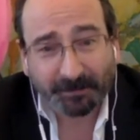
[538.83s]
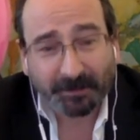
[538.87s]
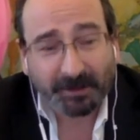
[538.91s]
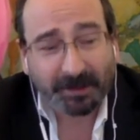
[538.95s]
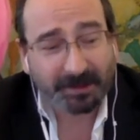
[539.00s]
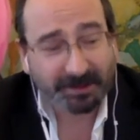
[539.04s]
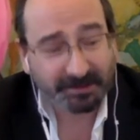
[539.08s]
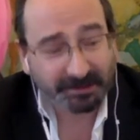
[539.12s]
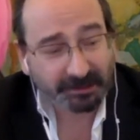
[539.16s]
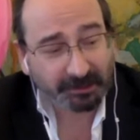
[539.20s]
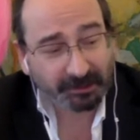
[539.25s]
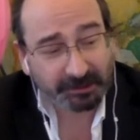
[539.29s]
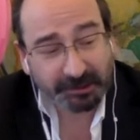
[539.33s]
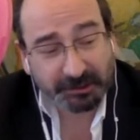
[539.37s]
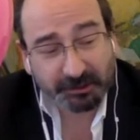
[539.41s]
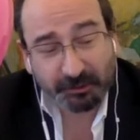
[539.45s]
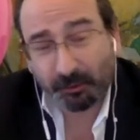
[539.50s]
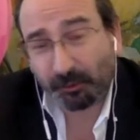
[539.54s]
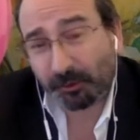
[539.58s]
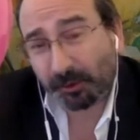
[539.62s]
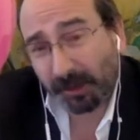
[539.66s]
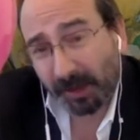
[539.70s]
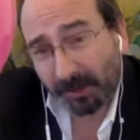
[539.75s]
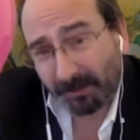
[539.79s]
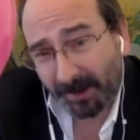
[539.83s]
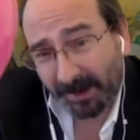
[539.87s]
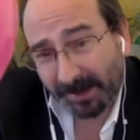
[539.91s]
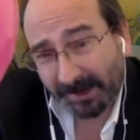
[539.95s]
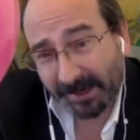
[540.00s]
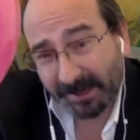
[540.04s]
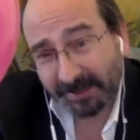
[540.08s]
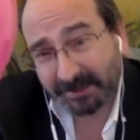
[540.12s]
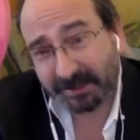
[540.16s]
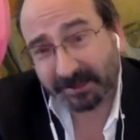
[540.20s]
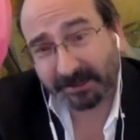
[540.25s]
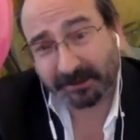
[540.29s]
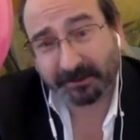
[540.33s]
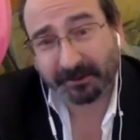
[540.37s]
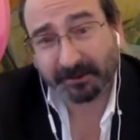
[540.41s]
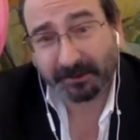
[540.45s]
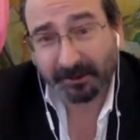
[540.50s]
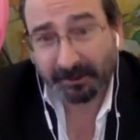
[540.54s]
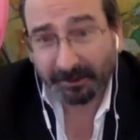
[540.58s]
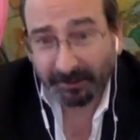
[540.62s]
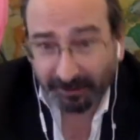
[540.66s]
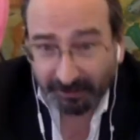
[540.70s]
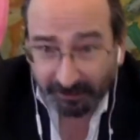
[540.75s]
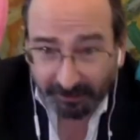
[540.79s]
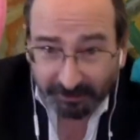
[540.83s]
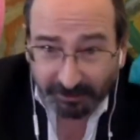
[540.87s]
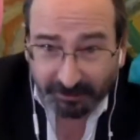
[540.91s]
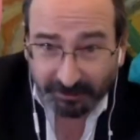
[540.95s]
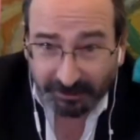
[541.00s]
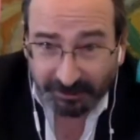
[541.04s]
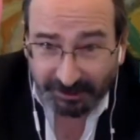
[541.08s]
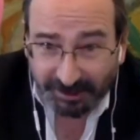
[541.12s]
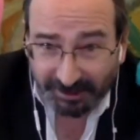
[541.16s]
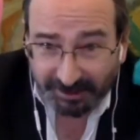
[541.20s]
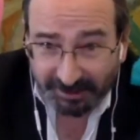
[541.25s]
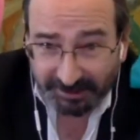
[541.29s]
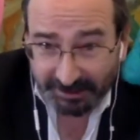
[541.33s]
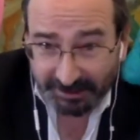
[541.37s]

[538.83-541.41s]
Now, there's a lot of talk about getting to net